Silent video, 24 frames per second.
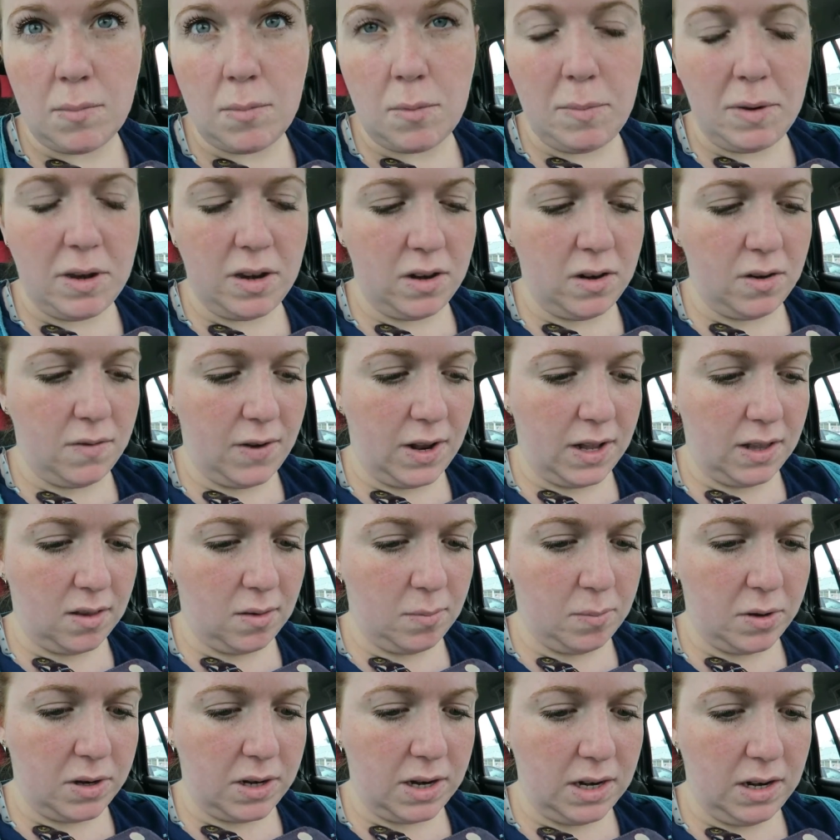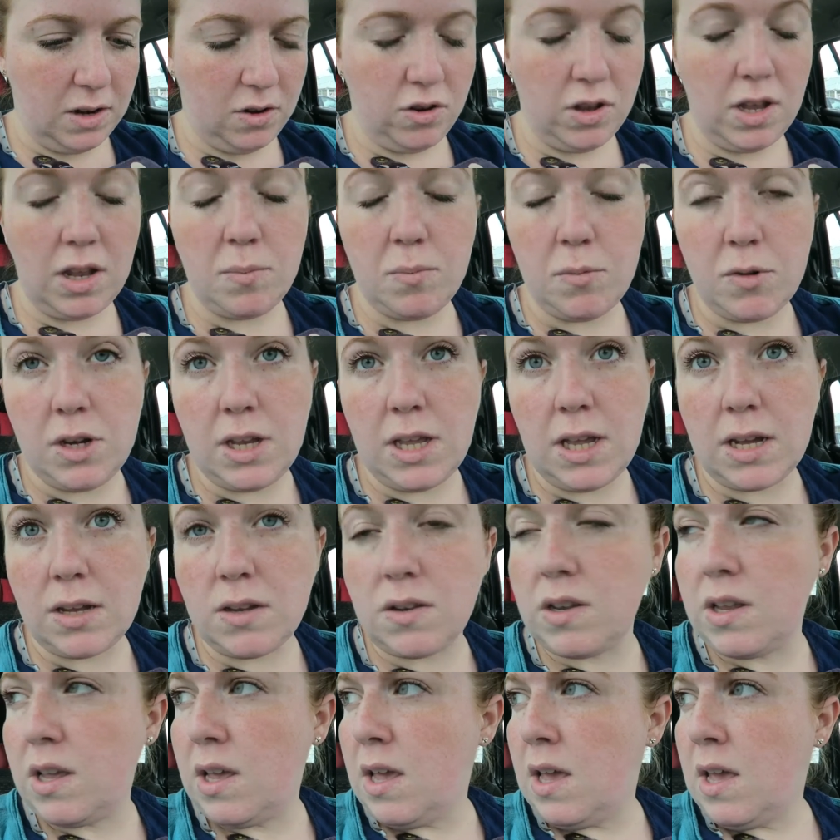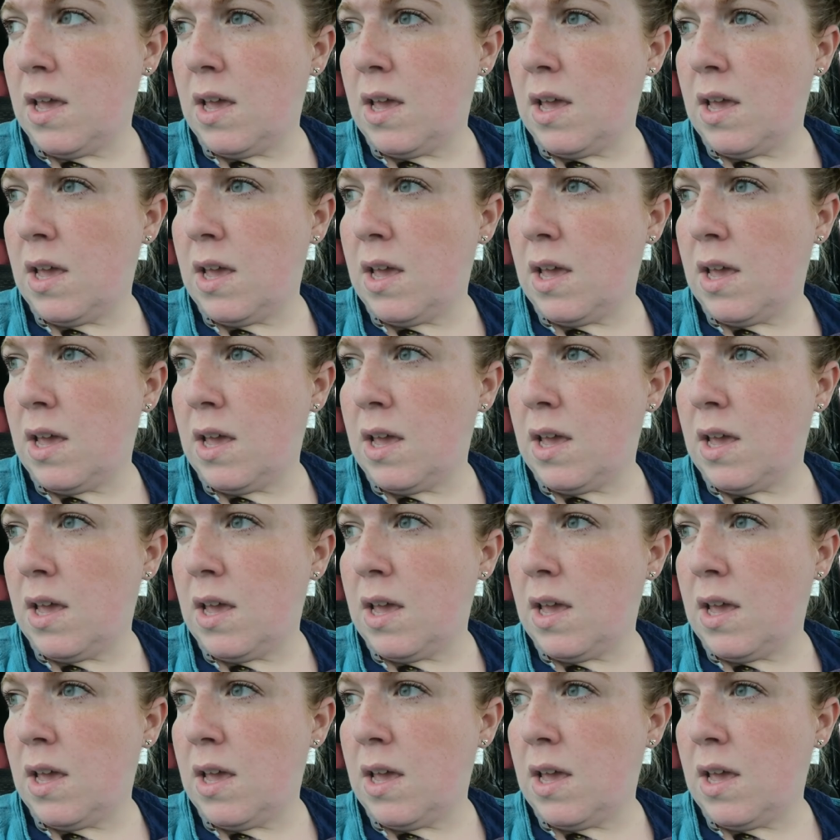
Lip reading: I'm a bit in advance, but I need to get money out.